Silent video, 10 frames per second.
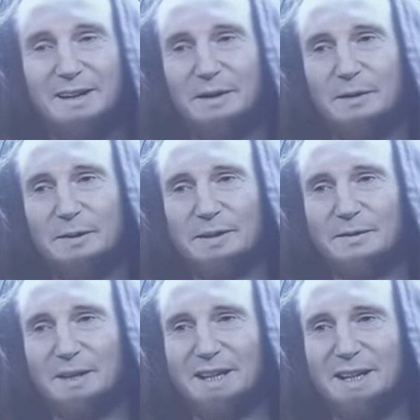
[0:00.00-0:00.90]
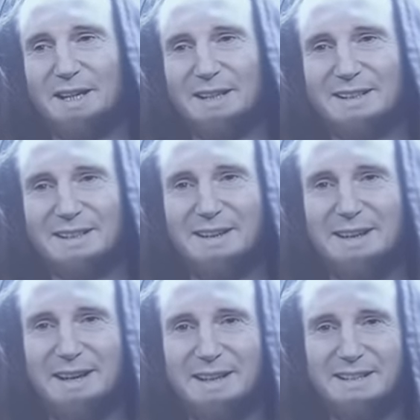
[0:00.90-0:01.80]
Always forgetting his
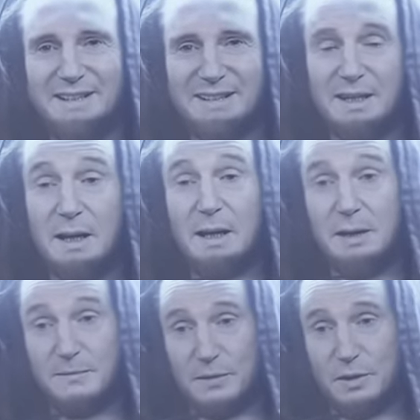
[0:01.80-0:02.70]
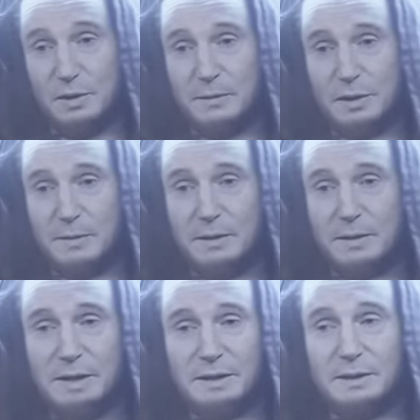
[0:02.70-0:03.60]
lines.
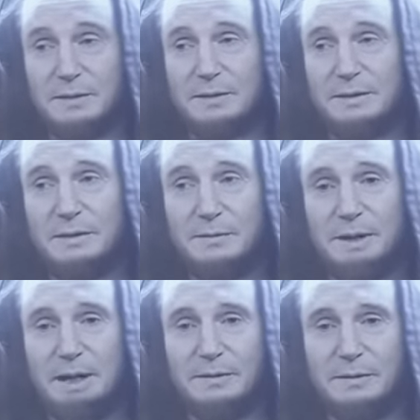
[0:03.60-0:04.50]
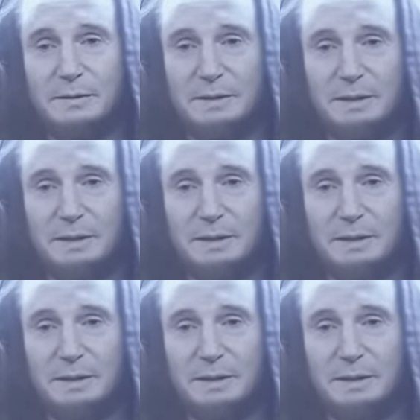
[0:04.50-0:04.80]
Stormtrooper's not so stupid after all.